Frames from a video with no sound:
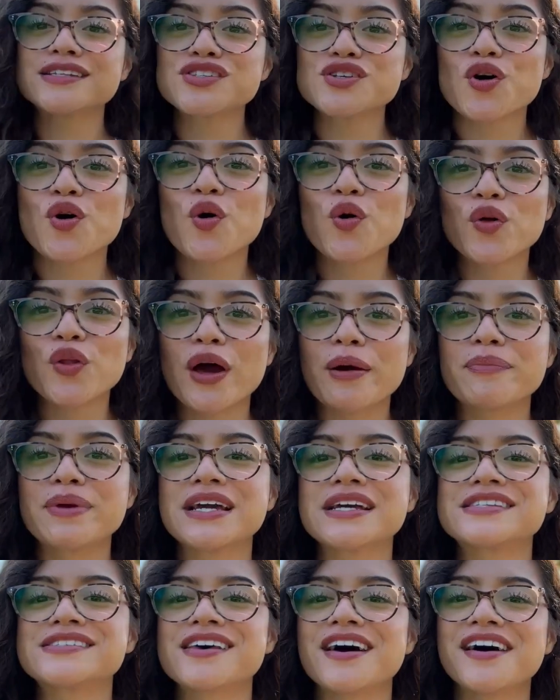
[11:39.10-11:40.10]
hold on,
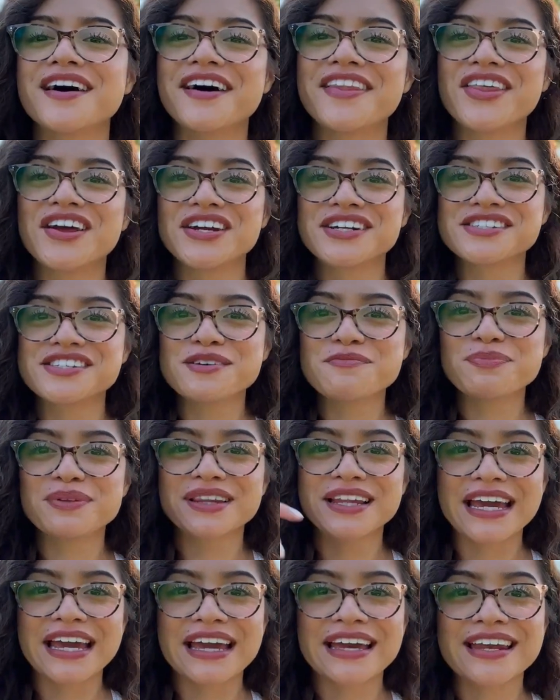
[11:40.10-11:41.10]
because there's a
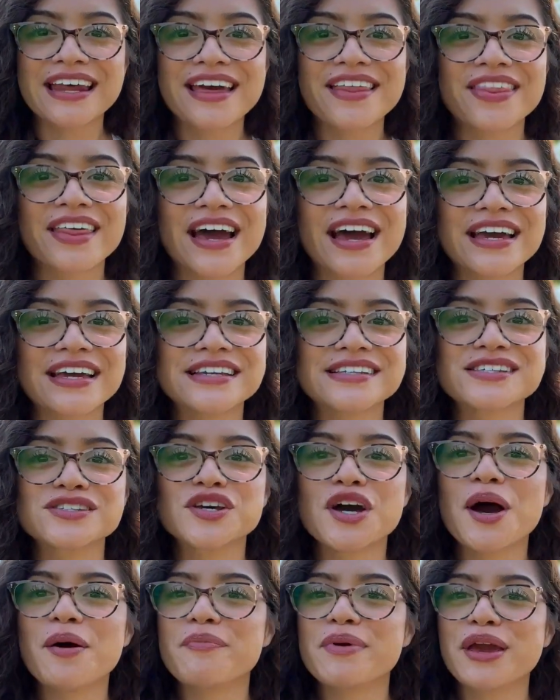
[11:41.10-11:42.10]
plane that is
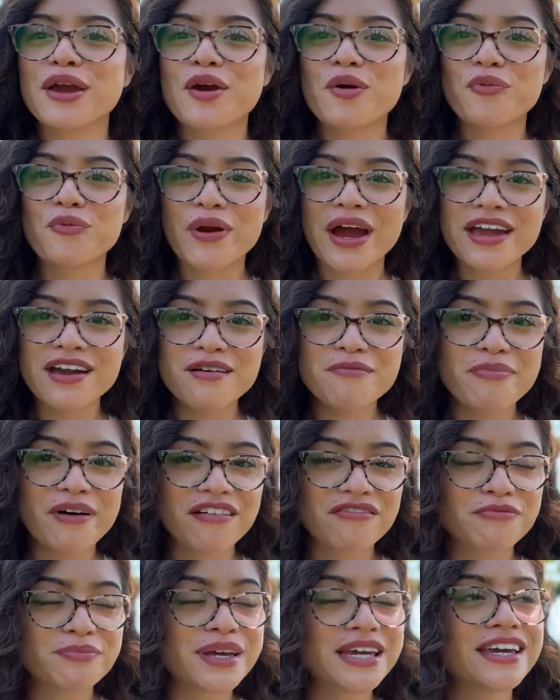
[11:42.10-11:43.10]
coming right
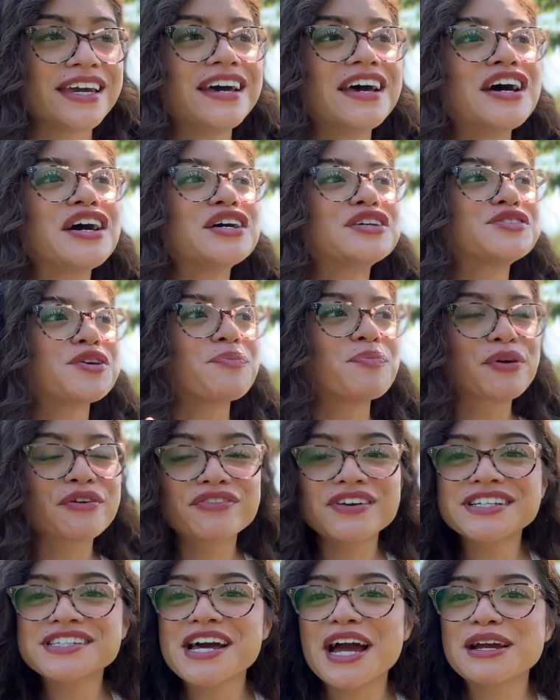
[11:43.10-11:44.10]
above me. So
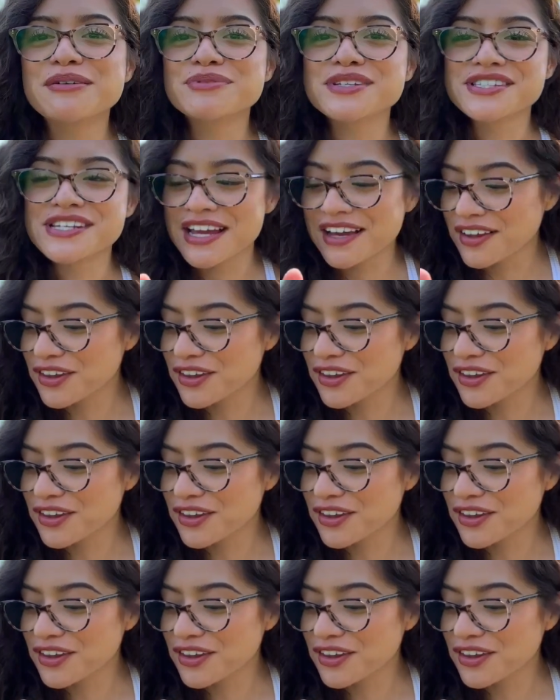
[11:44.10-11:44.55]
perfect time to take a